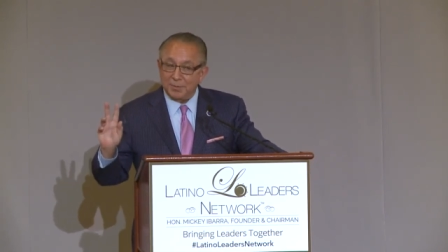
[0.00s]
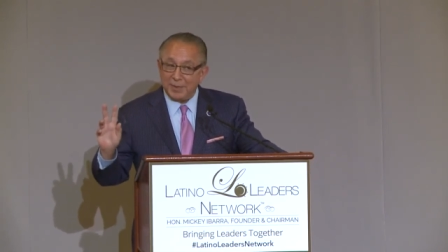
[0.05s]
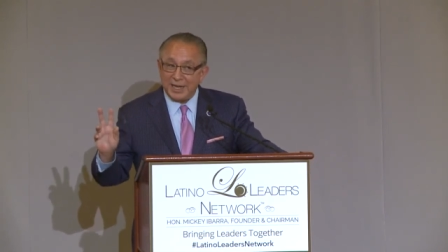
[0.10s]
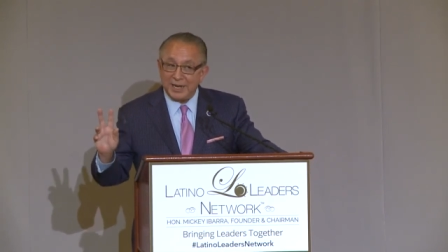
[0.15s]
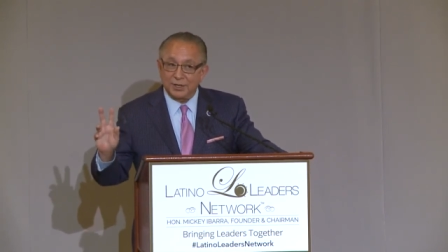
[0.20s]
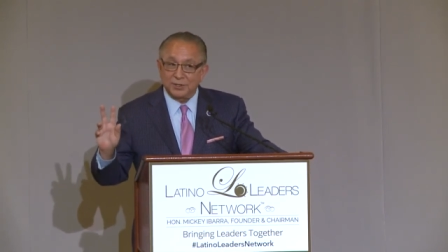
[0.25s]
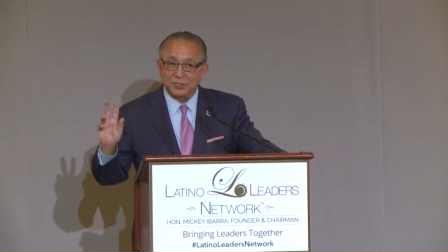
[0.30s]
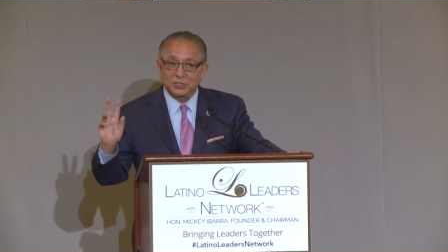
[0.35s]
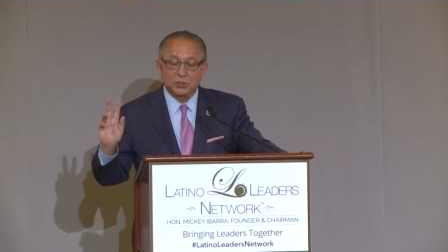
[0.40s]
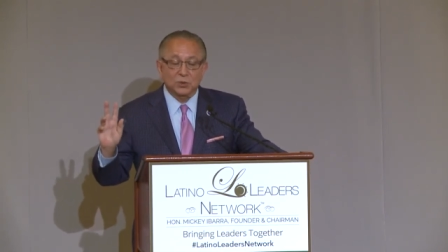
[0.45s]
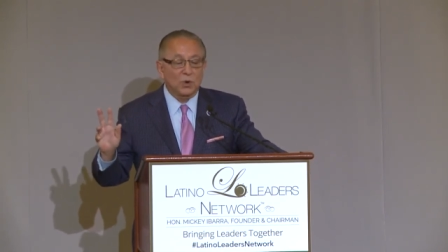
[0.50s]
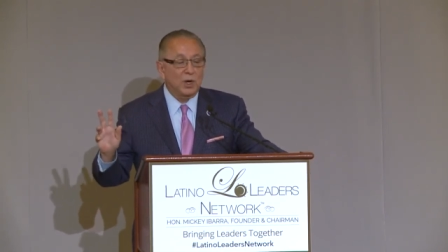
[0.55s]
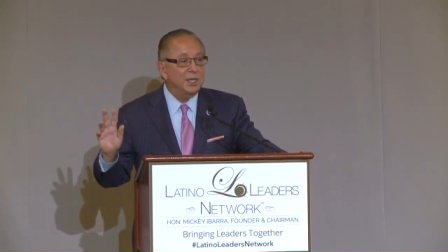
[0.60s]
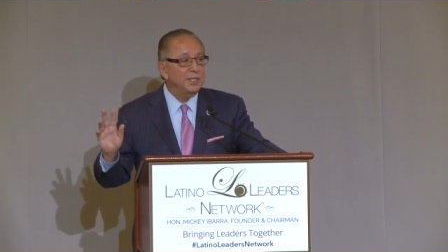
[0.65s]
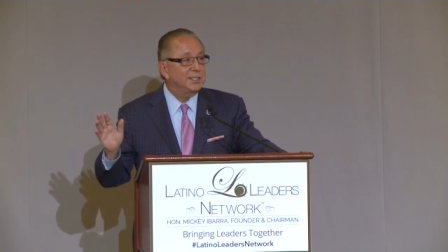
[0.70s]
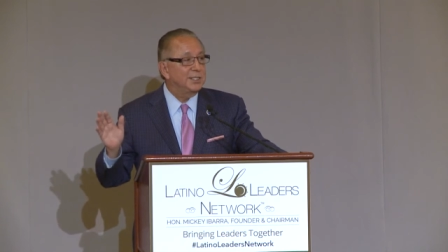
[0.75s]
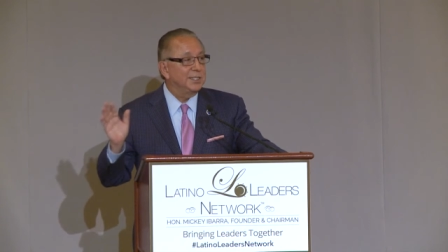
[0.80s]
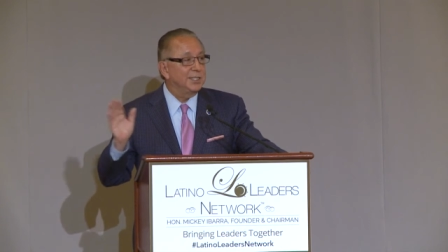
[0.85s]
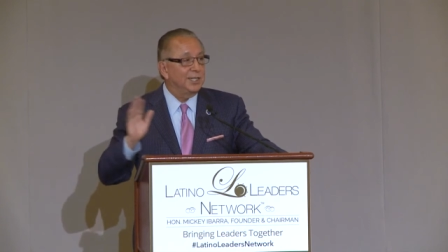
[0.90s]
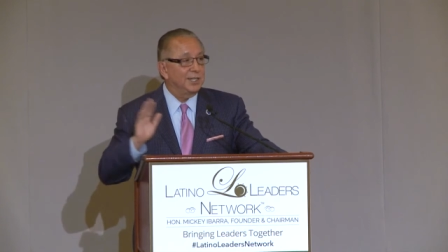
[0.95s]
mayors
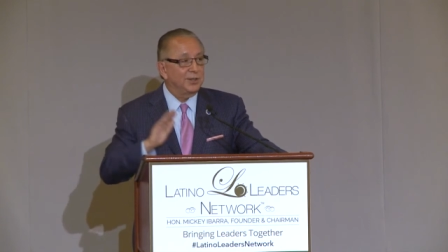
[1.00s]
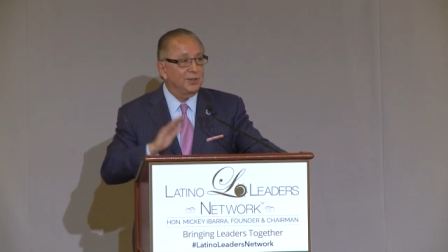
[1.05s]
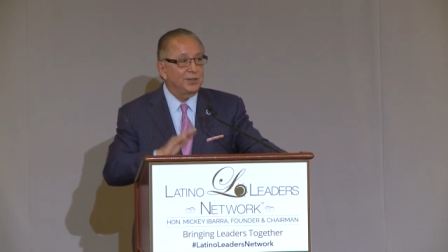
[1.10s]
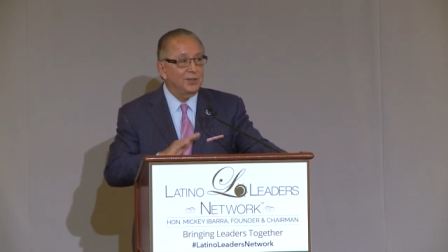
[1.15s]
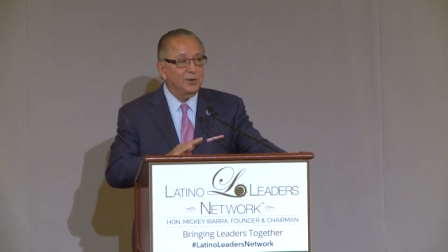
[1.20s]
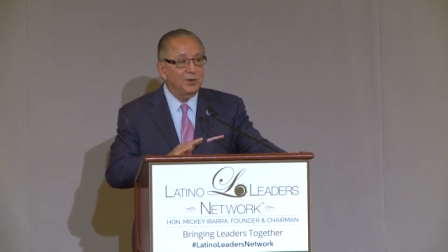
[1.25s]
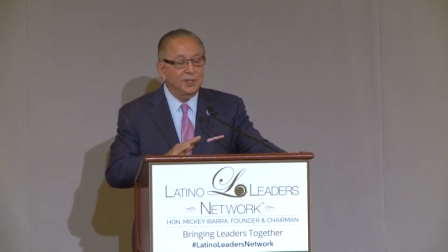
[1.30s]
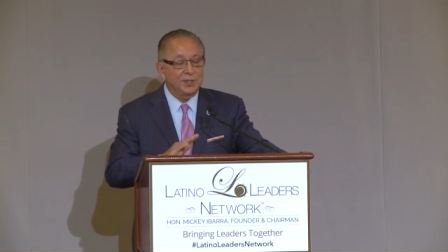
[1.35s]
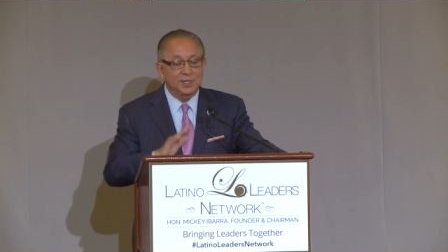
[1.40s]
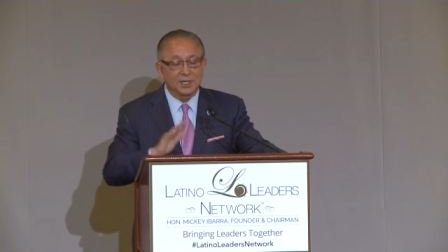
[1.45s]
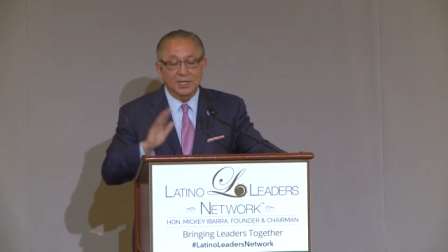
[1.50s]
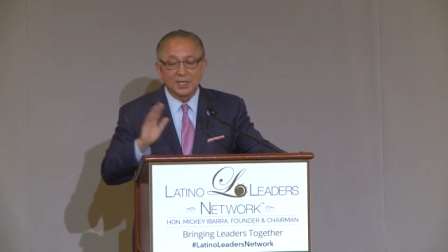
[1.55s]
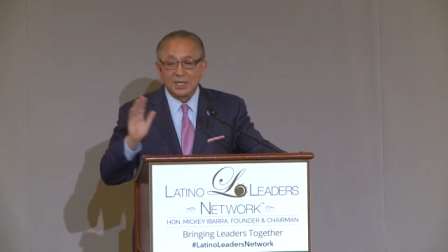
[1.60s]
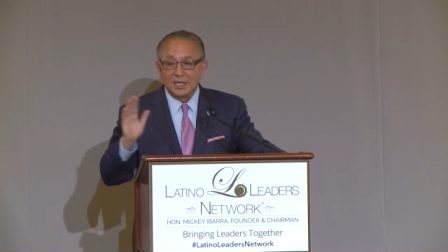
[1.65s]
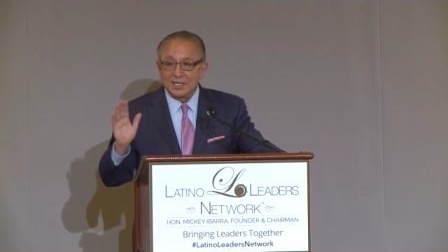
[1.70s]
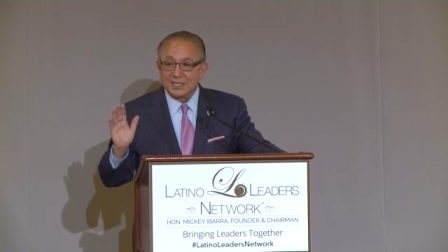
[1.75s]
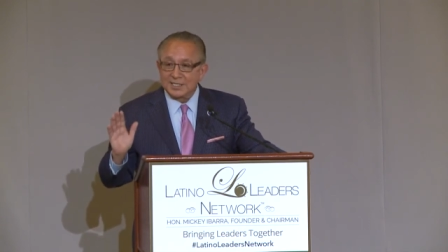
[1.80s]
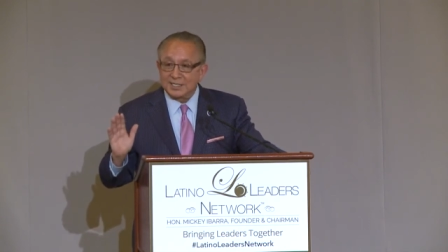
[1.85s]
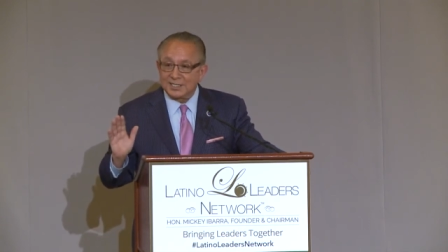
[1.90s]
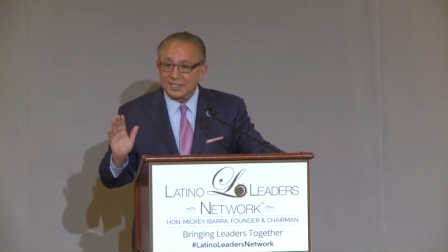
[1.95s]
twice a year during the
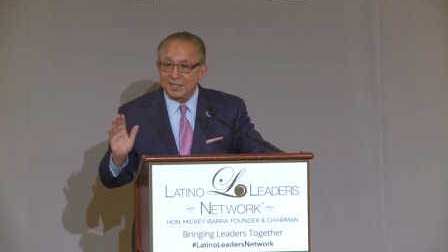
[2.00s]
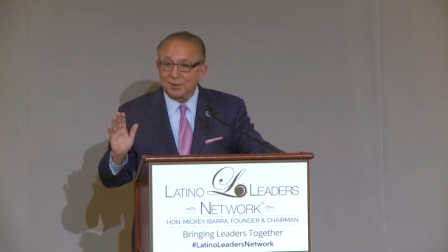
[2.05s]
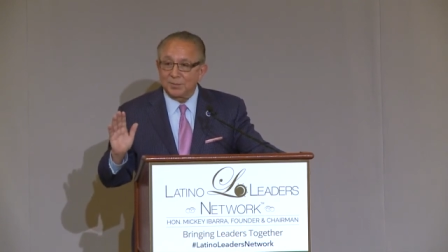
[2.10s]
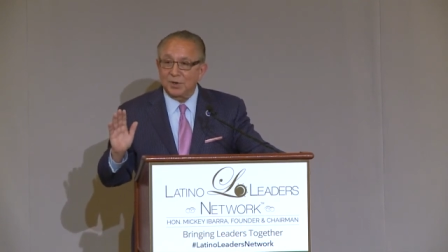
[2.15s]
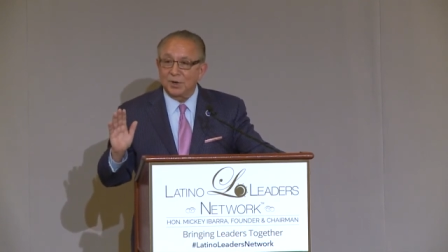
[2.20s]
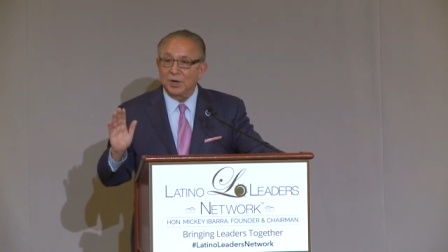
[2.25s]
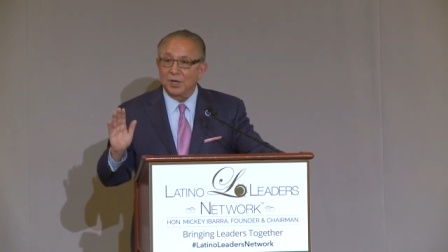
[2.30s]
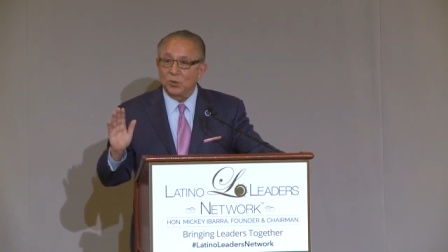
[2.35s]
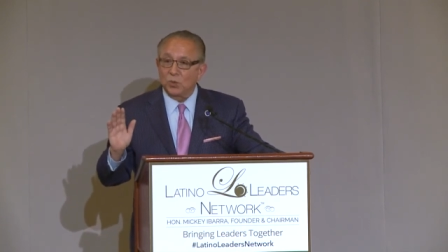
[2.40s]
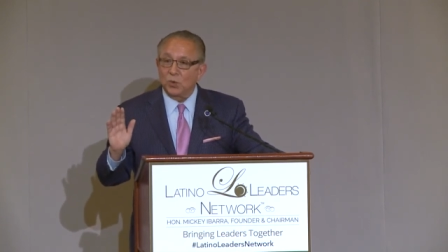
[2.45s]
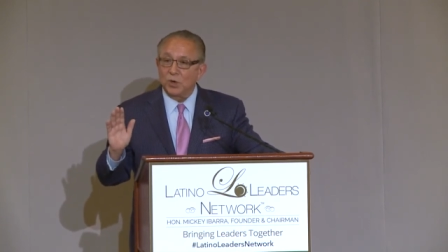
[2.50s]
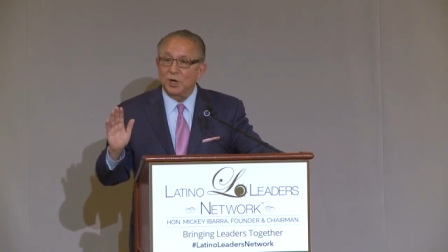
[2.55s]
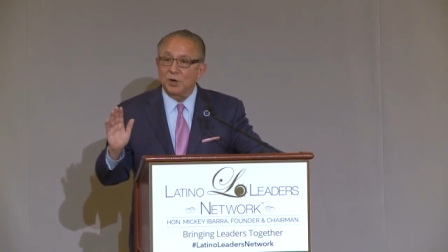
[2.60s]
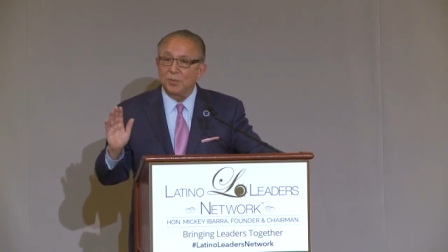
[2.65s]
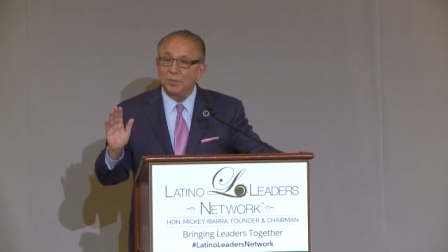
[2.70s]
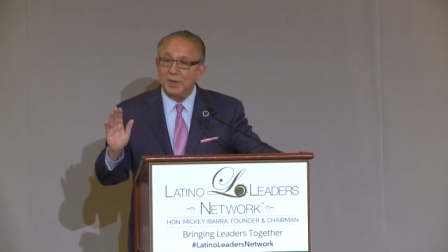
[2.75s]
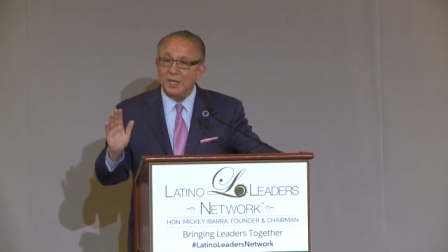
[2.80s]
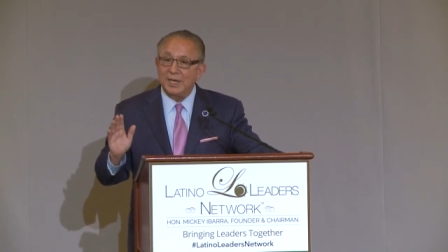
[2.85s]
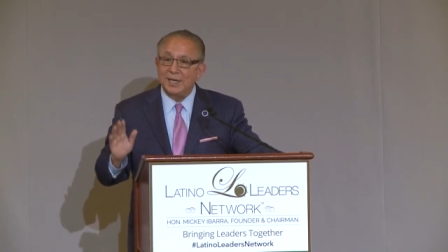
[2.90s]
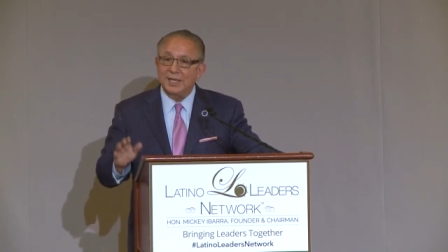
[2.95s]
summer and winter
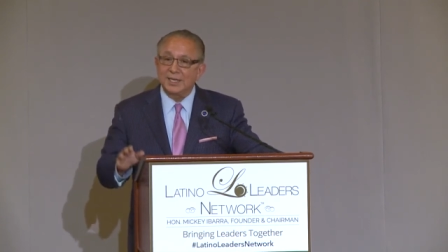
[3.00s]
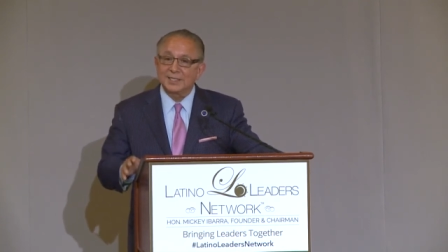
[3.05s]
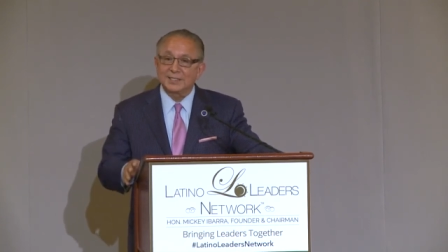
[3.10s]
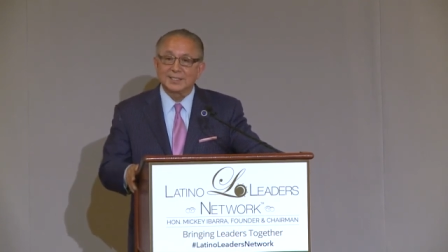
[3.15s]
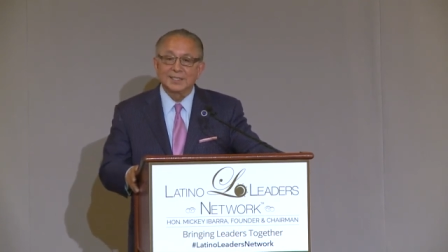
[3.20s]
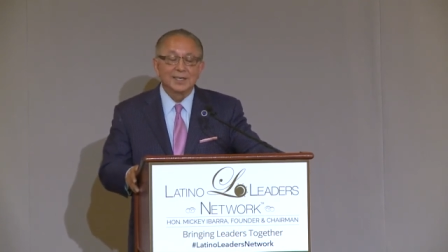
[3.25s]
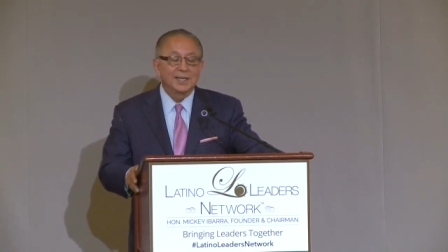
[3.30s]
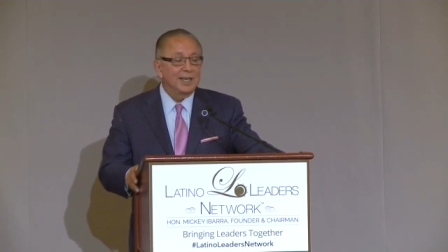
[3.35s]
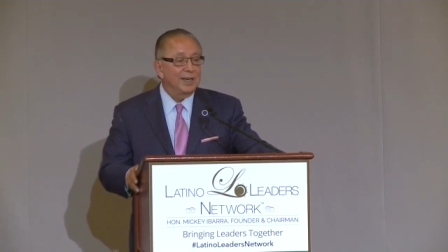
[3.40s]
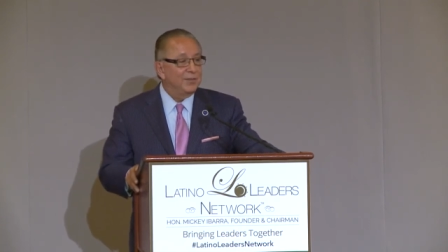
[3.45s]
meetings